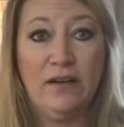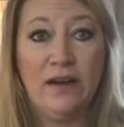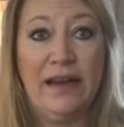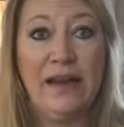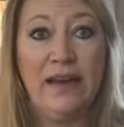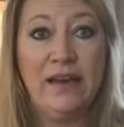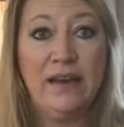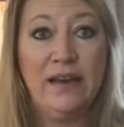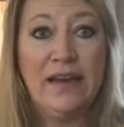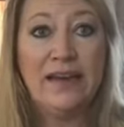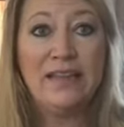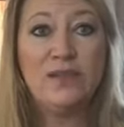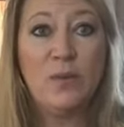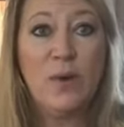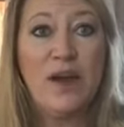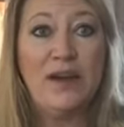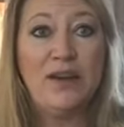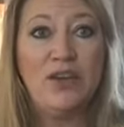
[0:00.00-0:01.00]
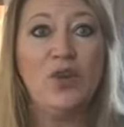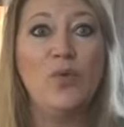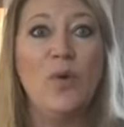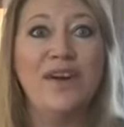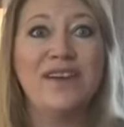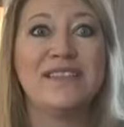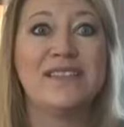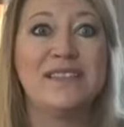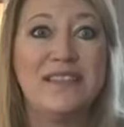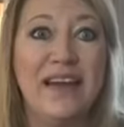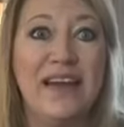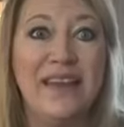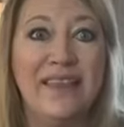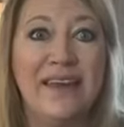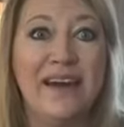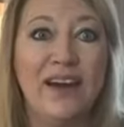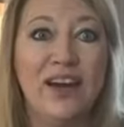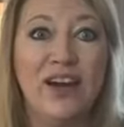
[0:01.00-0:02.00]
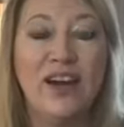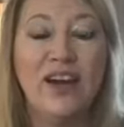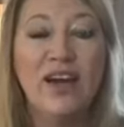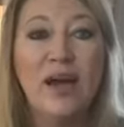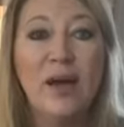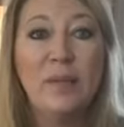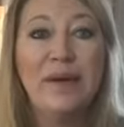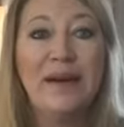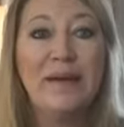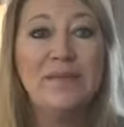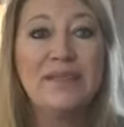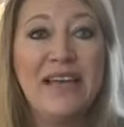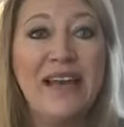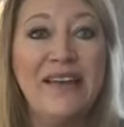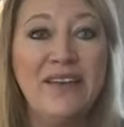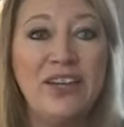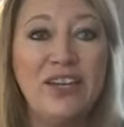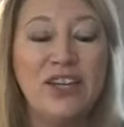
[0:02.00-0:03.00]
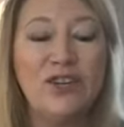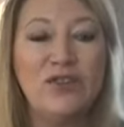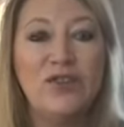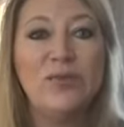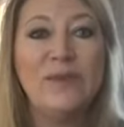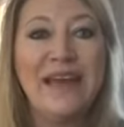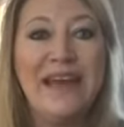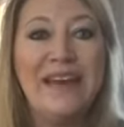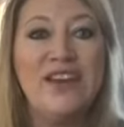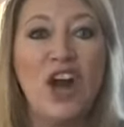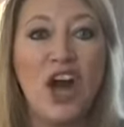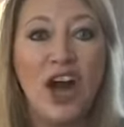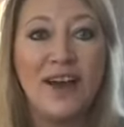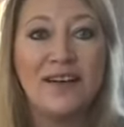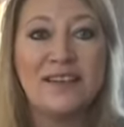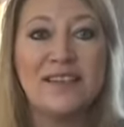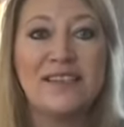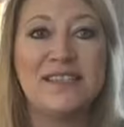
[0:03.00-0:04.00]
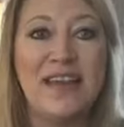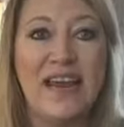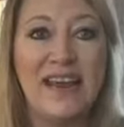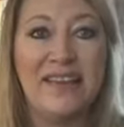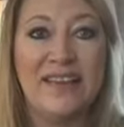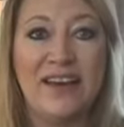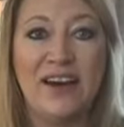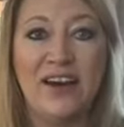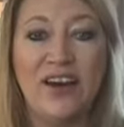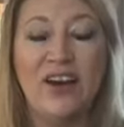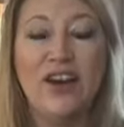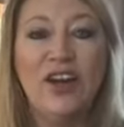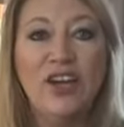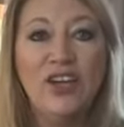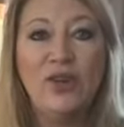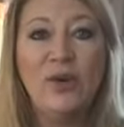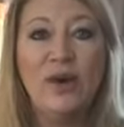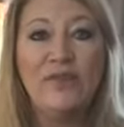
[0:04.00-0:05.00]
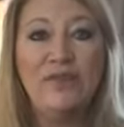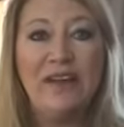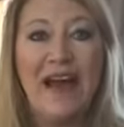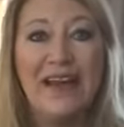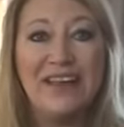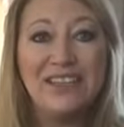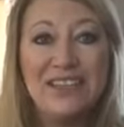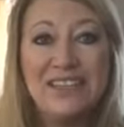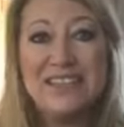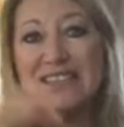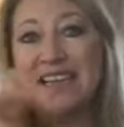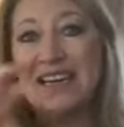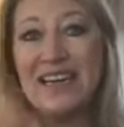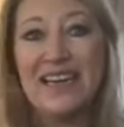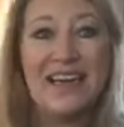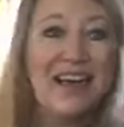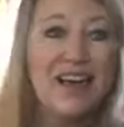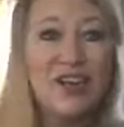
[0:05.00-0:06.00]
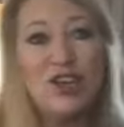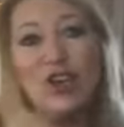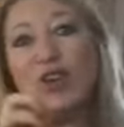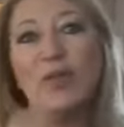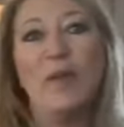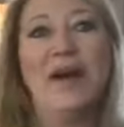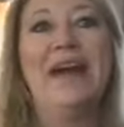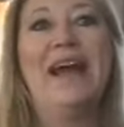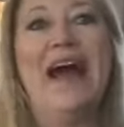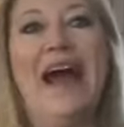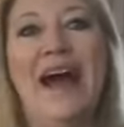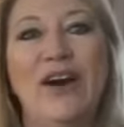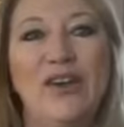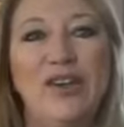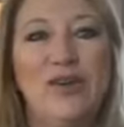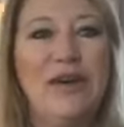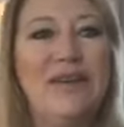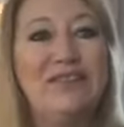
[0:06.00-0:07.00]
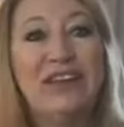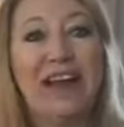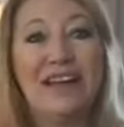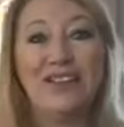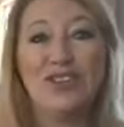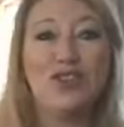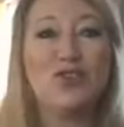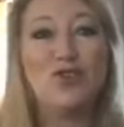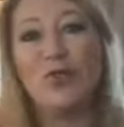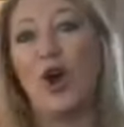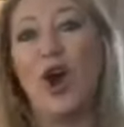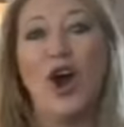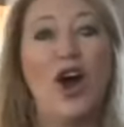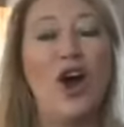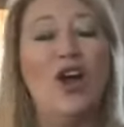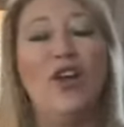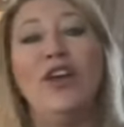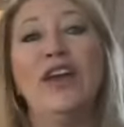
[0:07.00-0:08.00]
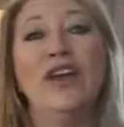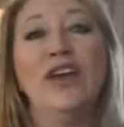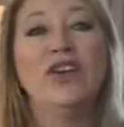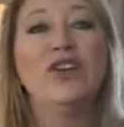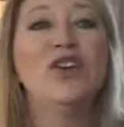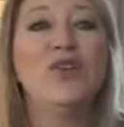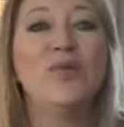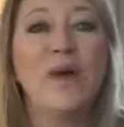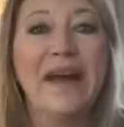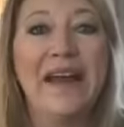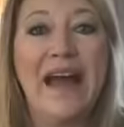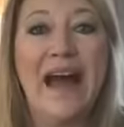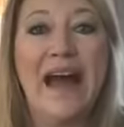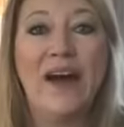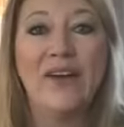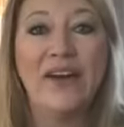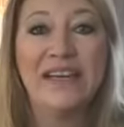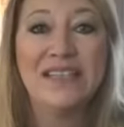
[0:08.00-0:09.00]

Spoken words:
And guess what? You want to stay there. But I'm telling you, you cannot stay there. You have got to dig your way out. You have got to crawl your way out.